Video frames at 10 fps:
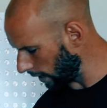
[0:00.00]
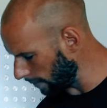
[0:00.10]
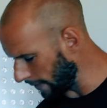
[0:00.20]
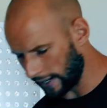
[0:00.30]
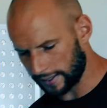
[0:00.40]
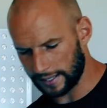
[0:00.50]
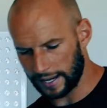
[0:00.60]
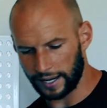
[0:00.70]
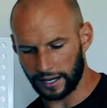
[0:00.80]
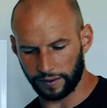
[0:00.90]
BioMax
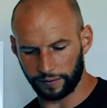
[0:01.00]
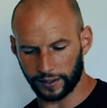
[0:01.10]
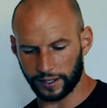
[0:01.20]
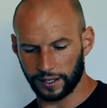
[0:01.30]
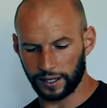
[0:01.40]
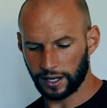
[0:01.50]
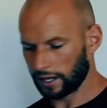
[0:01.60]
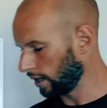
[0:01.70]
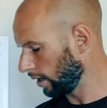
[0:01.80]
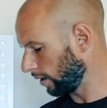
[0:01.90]
had a flicker
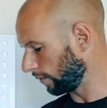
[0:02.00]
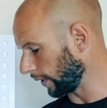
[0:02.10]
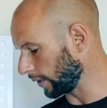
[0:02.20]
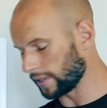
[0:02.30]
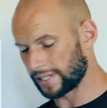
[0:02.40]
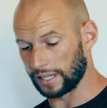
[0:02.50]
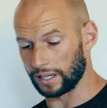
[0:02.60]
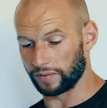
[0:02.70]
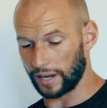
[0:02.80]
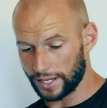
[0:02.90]
frequency
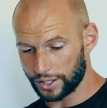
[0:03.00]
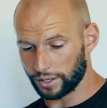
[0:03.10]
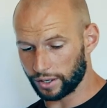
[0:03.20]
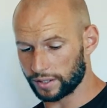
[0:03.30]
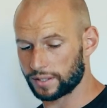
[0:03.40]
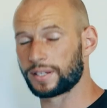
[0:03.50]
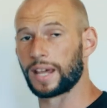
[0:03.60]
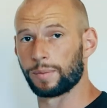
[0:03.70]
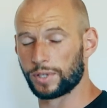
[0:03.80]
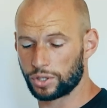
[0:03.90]
of 100 hertz,
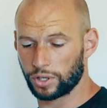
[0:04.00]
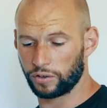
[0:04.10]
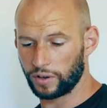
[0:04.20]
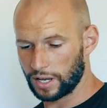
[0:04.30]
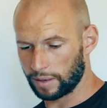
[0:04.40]
same as Joovv,